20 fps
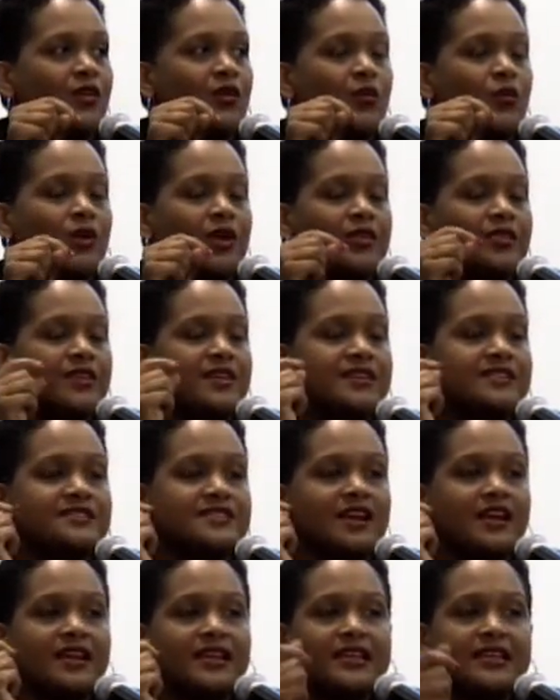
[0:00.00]
where things
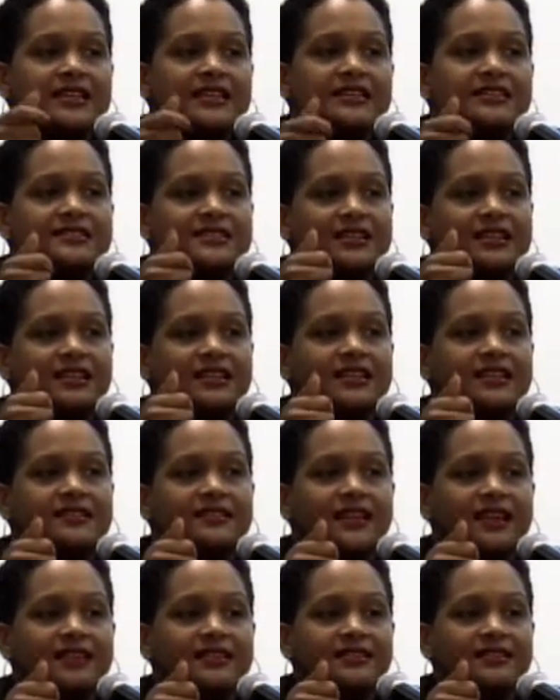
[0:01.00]
are easily
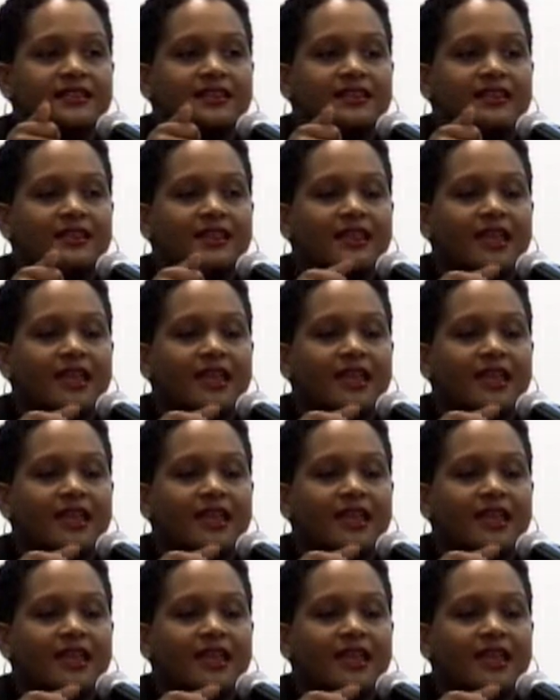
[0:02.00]
detected.